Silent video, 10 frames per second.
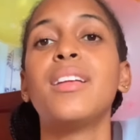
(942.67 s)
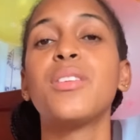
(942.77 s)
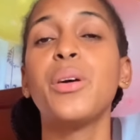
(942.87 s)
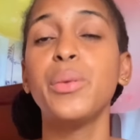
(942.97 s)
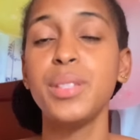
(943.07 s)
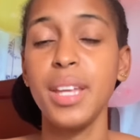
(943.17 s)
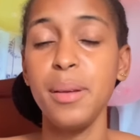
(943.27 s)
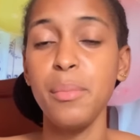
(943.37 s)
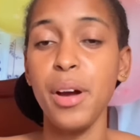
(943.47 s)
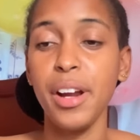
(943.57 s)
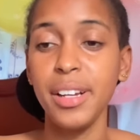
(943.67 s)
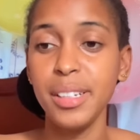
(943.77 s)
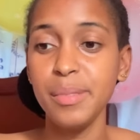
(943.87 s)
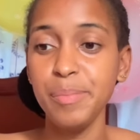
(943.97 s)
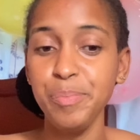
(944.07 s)
thousand mark
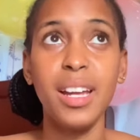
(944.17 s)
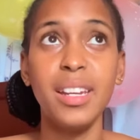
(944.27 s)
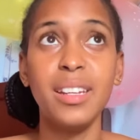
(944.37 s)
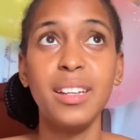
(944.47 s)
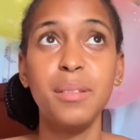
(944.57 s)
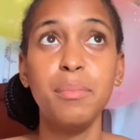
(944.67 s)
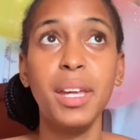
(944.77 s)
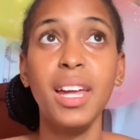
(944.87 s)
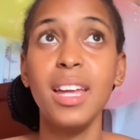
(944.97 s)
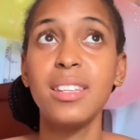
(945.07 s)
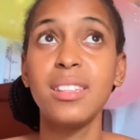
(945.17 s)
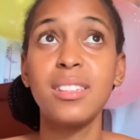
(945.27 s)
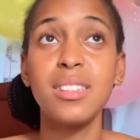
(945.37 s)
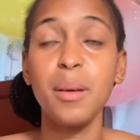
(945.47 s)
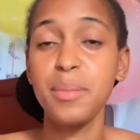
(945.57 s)
and uh, me can't
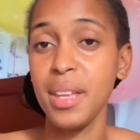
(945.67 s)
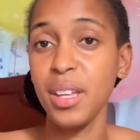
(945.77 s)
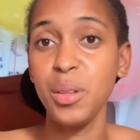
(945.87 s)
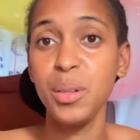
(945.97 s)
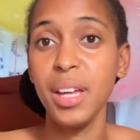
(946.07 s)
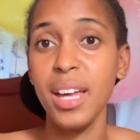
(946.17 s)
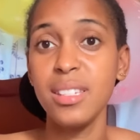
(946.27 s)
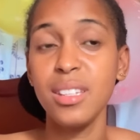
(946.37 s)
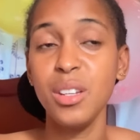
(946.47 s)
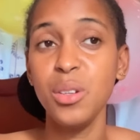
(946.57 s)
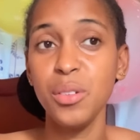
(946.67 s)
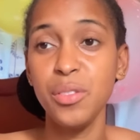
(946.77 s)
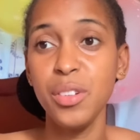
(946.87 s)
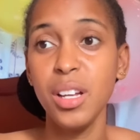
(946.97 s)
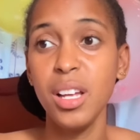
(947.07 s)
stop thank you guys enough
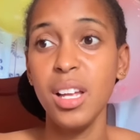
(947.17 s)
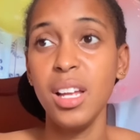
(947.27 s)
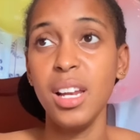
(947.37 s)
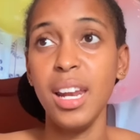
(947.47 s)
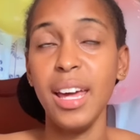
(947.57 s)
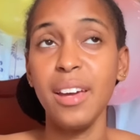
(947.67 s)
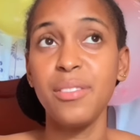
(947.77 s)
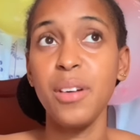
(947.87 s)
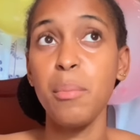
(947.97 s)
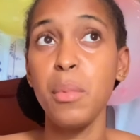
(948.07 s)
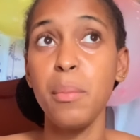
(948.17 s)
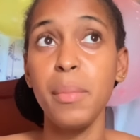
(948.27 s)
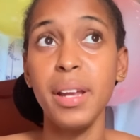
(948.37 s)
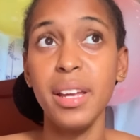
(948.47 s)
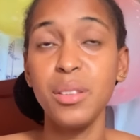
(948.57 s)
like from my
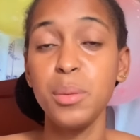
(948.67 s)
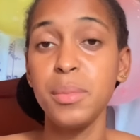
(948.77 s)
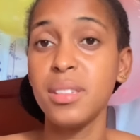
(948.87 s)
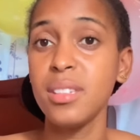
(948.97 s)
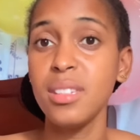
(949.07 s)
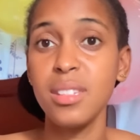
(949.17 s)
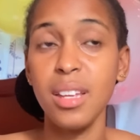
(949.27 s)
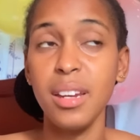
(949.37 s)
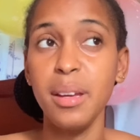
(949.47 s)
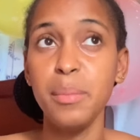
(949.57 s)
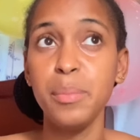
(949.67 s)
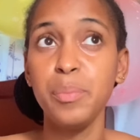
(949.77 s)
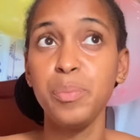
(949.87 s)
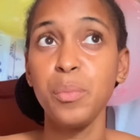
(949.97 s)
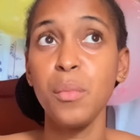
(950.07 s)
mother to my sister them
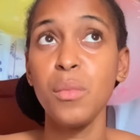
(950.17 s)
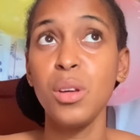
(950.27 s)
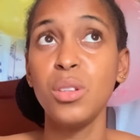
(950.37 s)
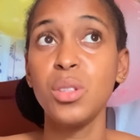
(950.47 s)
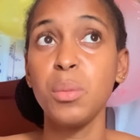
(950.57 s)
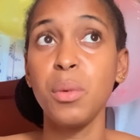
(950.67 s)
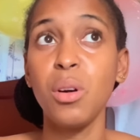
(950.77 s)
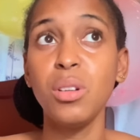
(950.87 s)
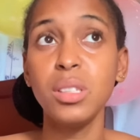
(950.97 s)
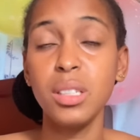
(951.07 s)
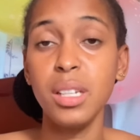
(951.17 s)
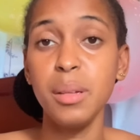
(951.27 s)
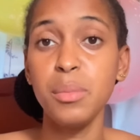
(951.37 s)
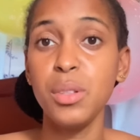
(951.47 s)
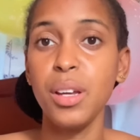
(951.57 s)
to my cousin
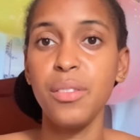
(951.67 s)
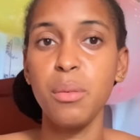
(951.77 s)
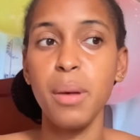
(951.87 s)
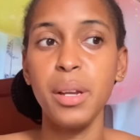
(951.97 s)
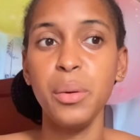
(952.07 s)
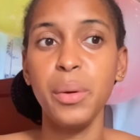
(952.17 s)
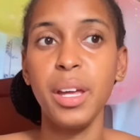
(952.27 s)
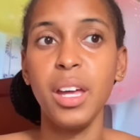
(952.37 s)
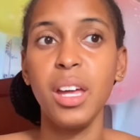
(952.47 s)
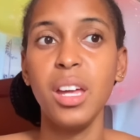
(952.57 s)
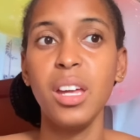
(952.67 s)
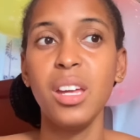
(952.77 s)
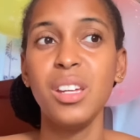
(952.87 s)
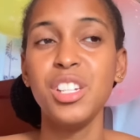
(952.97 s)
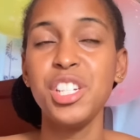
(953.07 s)
them, to everybody we
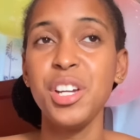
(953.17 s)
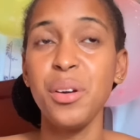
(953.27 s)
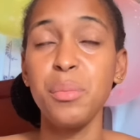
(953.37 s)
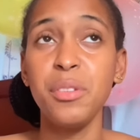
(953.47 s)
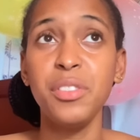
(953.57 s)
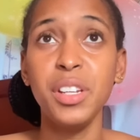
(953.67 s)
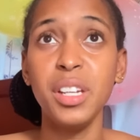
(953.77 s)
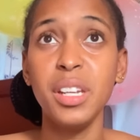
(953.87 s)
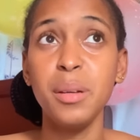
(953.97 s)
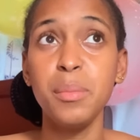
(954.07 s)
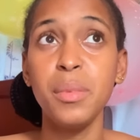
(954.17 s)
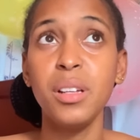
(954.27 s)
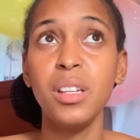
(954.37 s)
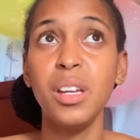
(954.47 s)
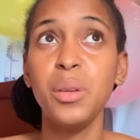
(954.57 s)
share up my video them,
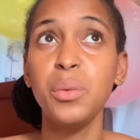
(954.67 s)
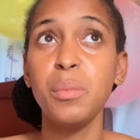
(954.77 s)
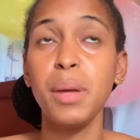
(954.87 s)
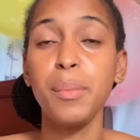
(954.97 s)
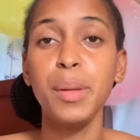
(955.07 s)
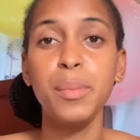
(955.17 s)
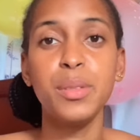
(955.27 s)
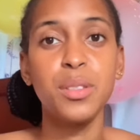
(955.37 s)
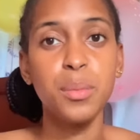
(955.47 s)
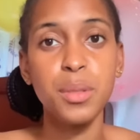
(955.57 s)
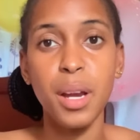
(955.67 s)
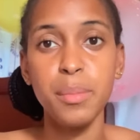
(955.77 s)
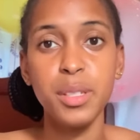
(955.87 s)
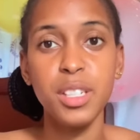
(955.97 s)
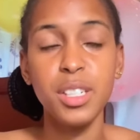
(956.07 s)
you know, make people subscribe
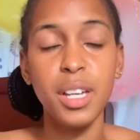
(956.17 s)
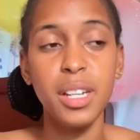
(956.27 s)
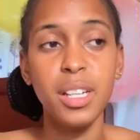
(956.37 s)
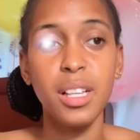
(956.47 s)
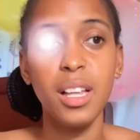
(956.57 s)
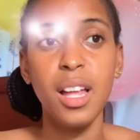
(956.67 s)
to the channel.